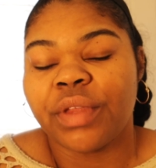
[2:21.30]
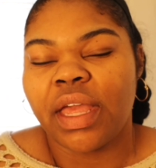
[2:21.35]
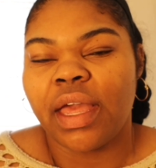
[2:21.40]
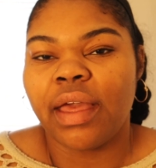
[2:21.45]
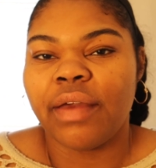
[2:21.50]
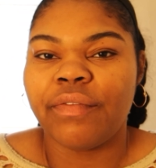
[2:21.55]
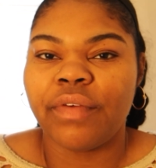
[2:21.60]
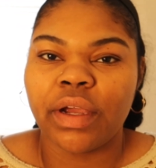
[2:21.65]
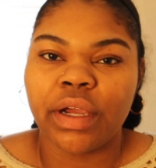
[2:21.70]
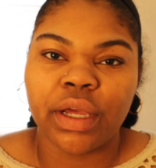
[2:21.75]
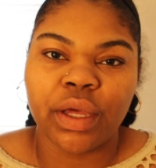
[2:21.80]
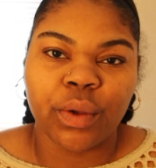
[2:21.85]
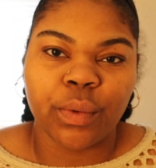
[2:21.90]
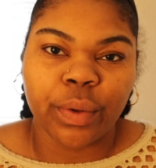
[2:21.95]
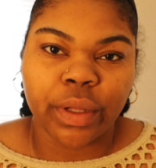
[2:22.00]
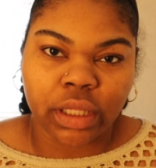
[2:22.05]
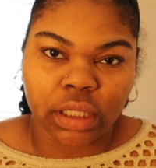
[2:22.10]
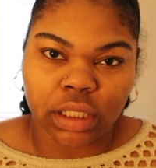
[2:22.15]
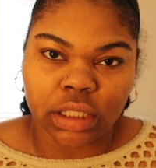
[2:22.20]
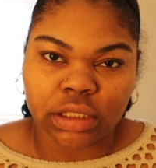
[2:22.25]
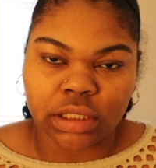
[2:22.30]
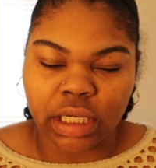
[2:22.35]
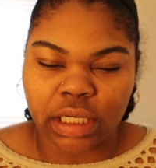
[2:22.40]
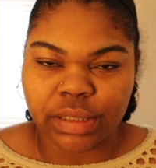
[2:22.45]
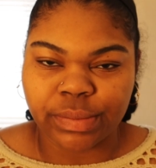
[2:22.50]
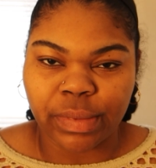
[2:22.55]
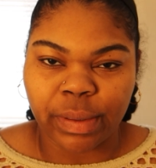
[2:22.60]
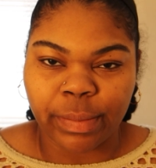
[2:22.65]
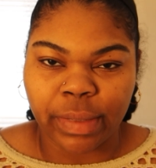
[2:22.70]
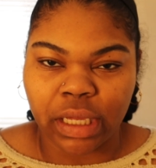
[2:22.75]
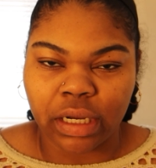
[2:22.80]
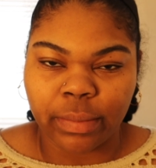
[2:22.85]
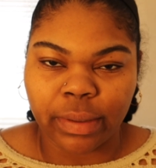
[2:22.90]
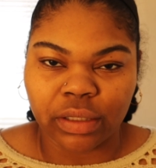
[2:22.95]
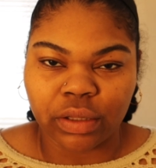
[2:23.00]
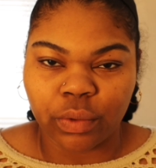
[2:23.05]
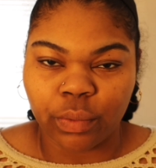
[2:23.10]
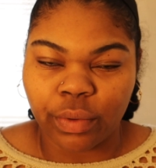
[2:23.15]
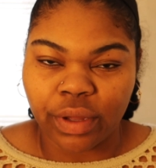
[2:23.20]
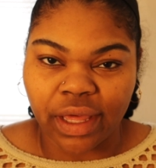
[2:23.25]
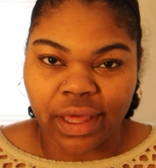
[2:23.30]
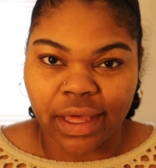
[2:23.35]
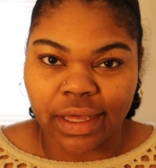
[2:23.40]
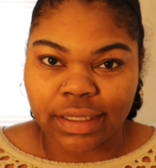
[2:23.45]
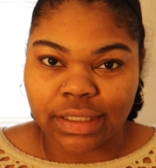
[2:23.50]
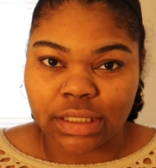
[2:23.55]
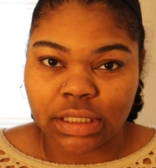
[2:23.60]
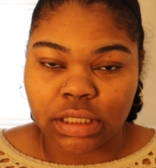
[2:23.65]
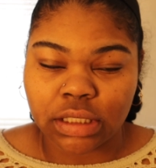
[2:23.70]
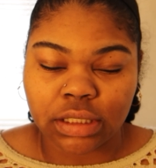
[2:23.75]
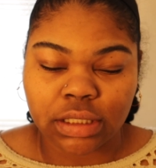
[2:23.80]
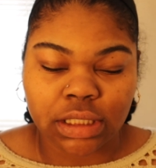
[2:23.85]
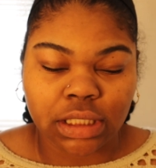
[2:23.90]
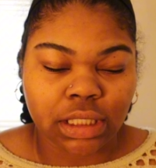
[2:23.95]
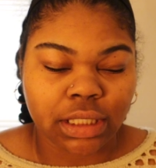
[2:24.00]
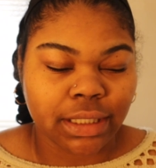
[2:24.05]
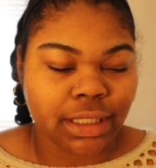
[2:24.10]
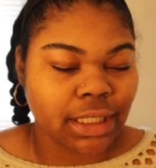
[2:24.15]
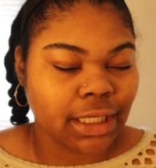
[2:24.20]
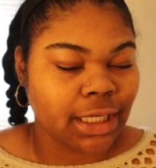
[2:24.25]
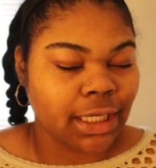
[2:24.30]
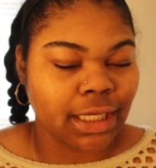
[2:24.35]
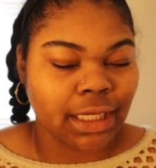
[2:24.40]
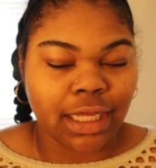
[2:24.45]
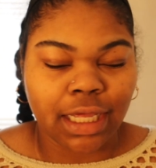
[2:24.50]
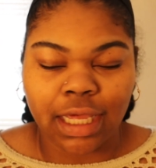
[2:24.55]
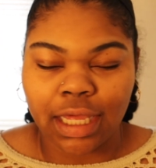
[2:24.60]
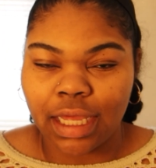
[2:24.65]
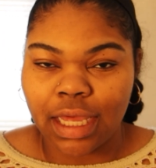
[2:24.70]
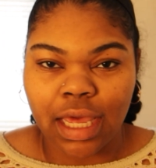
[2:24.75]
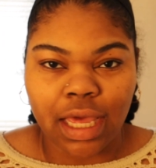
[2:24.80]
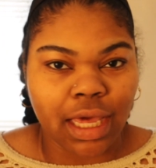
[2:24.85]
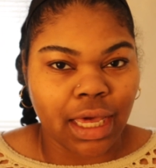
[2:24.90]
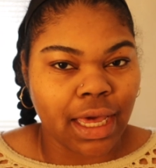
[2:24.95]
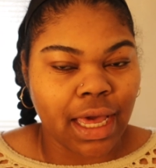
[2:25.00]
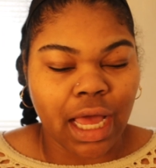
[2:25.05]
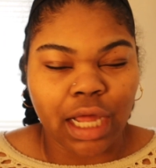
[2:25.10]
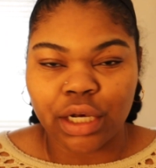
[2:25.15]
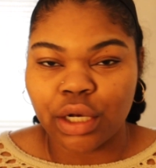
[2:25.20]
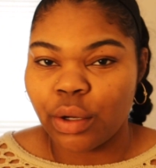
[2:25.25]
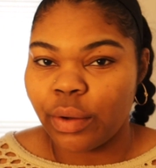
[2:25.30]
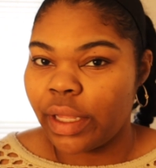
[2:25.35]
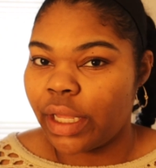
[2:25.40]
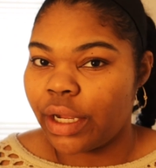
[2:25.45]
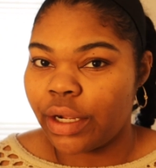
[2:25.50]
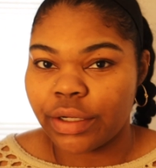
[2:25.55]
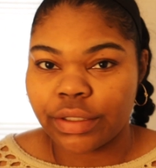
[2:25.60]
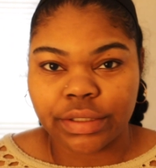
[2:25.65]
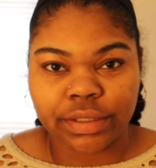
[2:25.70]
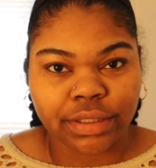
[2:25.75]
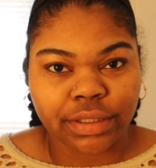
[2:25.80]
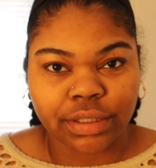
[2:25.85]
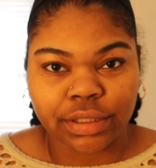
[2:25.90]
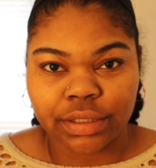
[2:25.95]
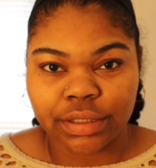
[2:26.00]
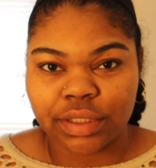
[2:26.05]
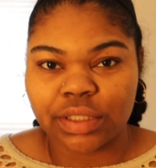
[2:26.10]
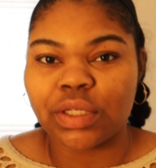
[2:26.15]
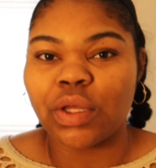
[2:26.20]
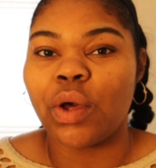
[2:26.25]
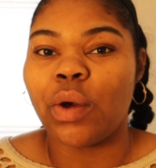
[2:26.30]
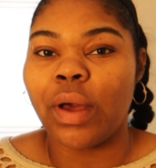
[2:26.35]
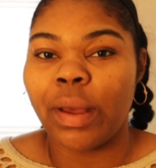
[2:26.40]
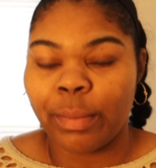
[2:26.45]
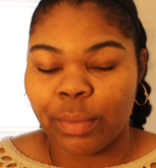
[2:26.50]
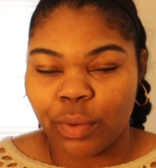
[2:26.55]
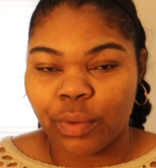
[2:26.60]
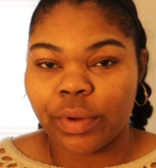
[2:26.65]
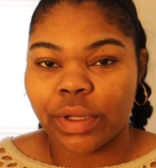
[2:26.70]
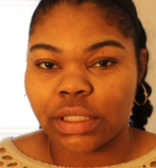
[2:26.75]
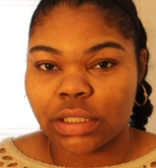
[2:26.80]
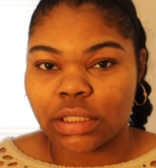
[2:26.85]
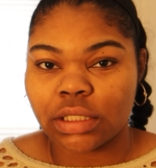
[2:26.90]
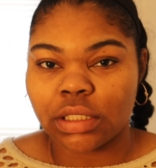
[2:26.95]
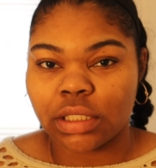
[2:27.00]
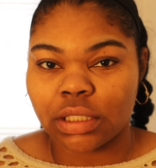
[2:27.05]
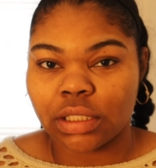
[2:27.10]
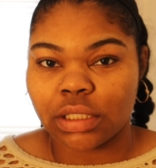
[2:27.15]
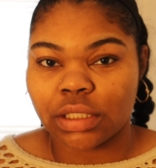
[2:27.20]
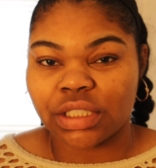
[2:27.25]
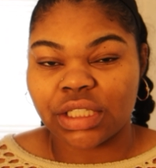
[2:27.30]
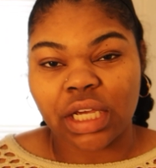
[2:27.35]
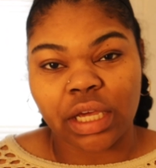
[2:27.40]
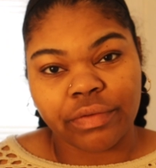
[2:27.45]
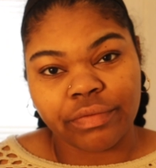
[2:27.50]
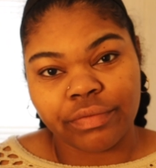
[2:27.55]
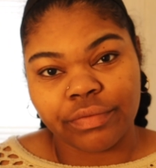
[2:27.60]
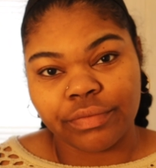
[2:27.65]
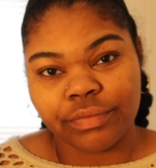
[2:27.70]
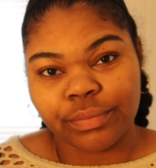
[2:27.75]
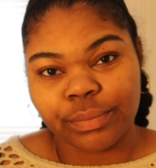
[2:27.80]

I very quickly changed my mind about the wax. It got no hairs, so I'm going to shave.